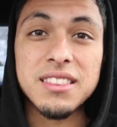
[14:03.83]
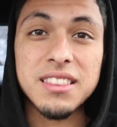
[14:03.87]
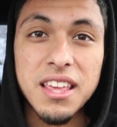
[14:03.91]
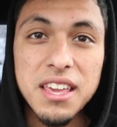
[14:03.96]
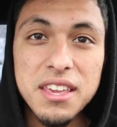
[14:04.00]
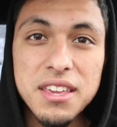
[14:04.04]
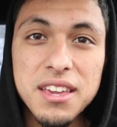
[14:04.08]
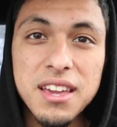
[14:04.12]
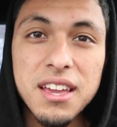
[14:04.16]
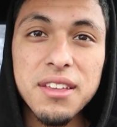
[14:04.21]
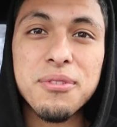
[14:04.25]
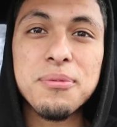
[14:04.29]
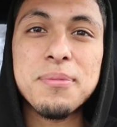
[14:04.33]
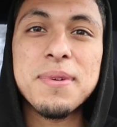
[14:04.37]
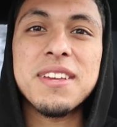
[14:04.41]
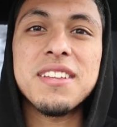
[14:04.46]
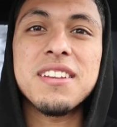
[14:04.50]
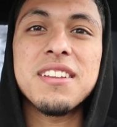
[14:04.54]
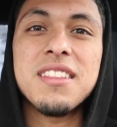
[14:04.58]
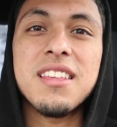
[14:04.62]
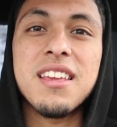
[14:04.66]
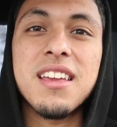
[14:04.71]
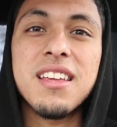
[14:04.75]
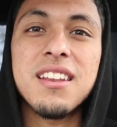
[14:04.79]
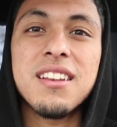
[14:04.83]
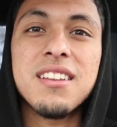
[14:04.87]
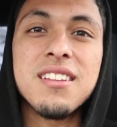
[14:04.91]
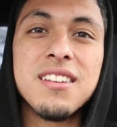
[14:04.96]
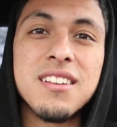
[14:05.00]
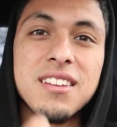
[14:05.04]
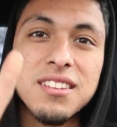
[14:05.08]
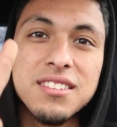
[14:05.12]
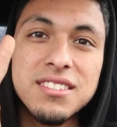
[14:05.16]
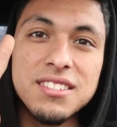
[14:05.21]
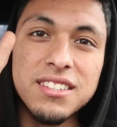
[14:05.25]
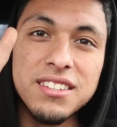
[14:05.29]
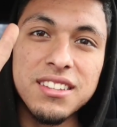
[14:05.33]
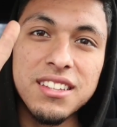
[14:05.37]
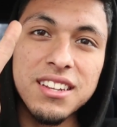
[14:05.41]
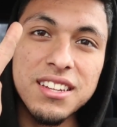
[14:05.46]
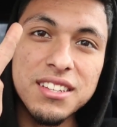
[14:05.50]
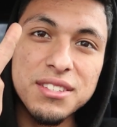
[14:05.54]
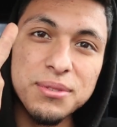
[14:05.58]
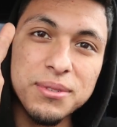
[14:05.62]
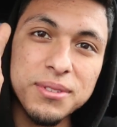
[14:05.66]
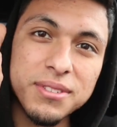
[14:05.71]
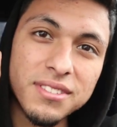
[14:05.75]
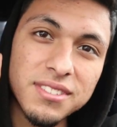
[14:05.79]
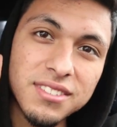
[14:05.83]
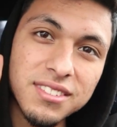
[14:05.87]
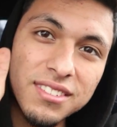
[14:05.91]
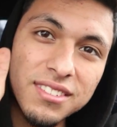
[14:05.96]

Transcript: Thank you guys for making it to the end, and I'll see you in the next one.